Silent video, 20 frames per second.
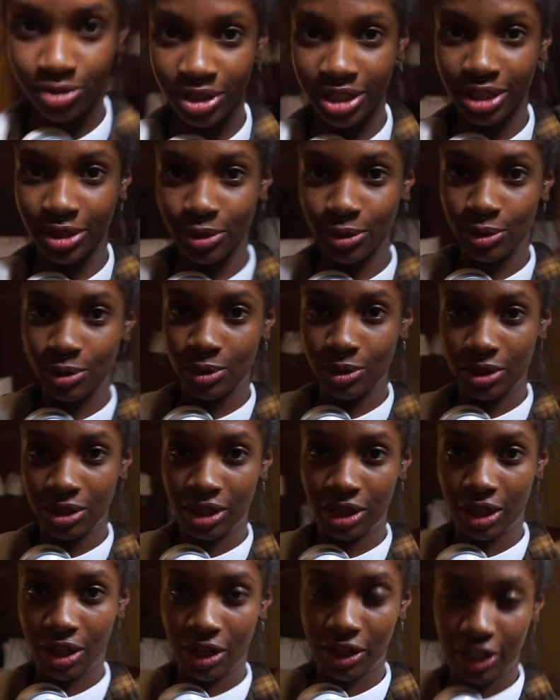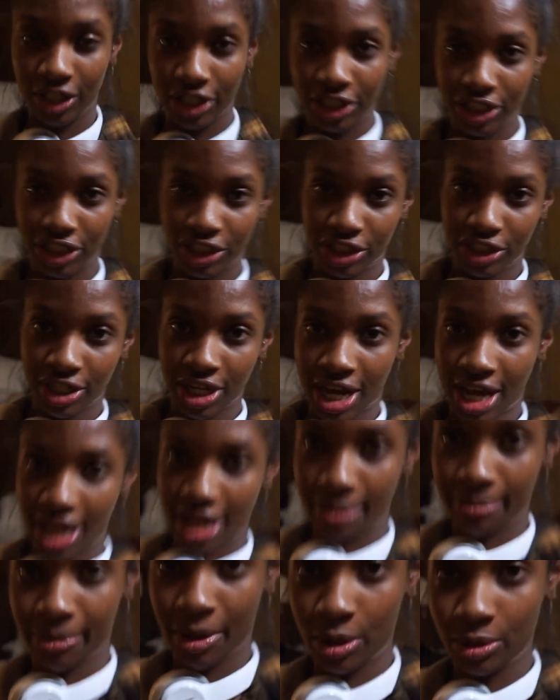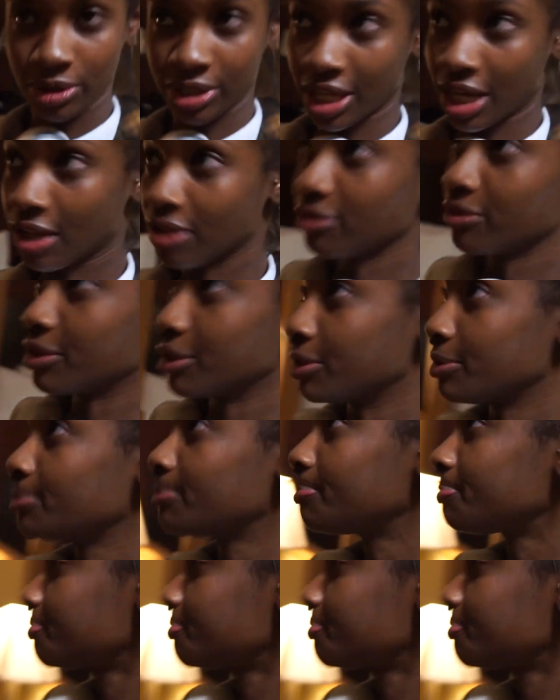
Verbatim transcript: really cool, large um, hotel room.